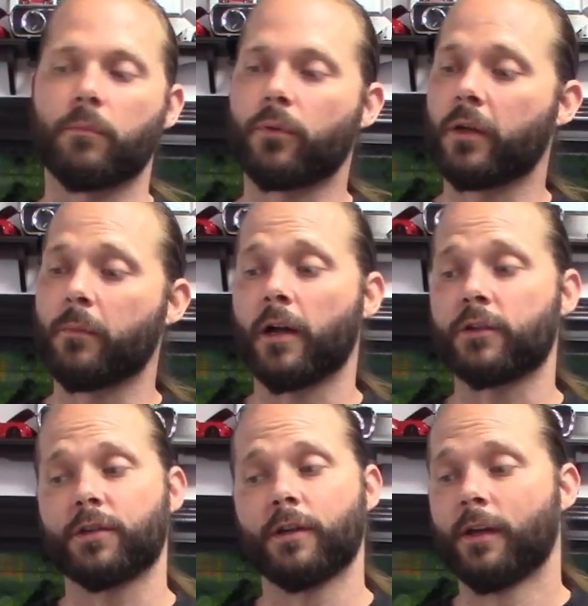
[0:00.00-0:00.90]
Pretty
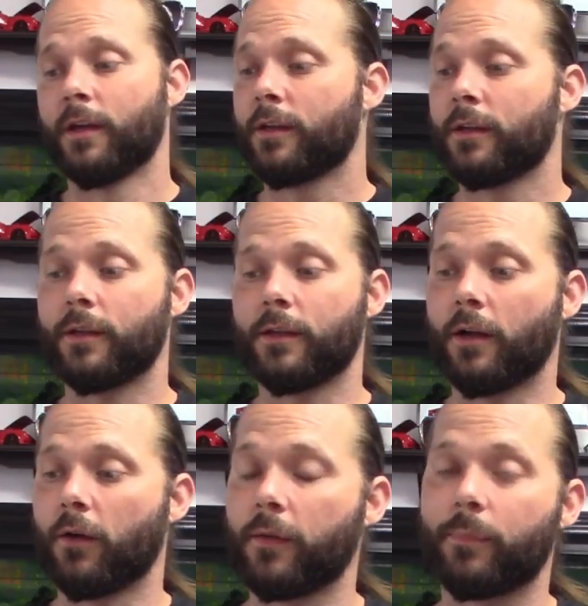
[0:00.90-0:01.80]
much, you
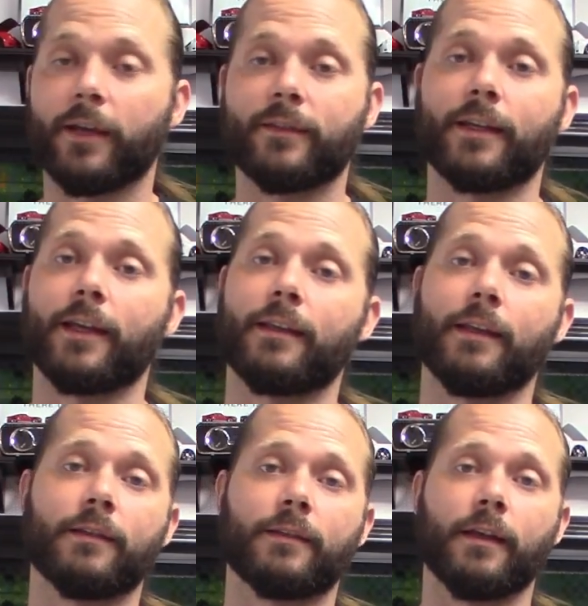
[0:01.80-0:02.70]
know, the place to get
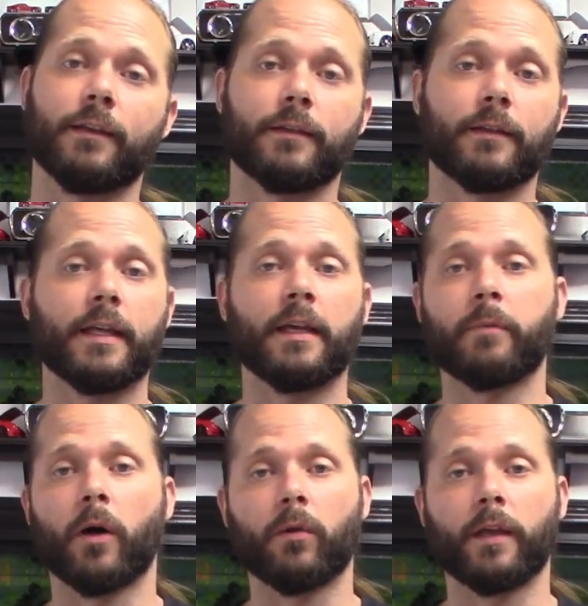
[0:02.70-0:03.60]
these things, King
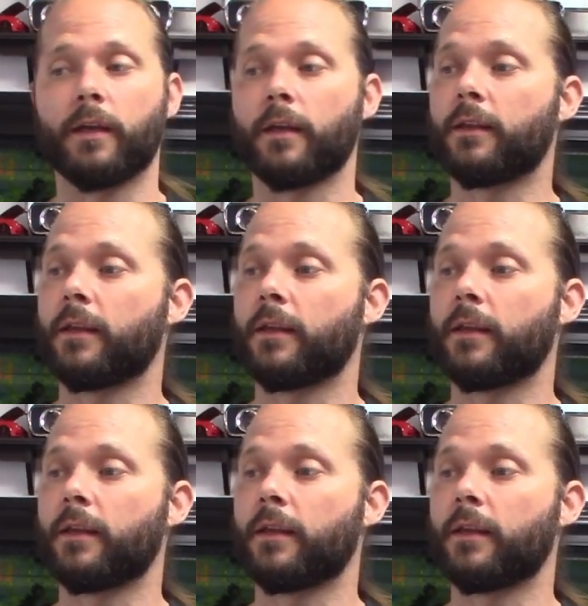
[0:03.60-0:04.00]
Bowling,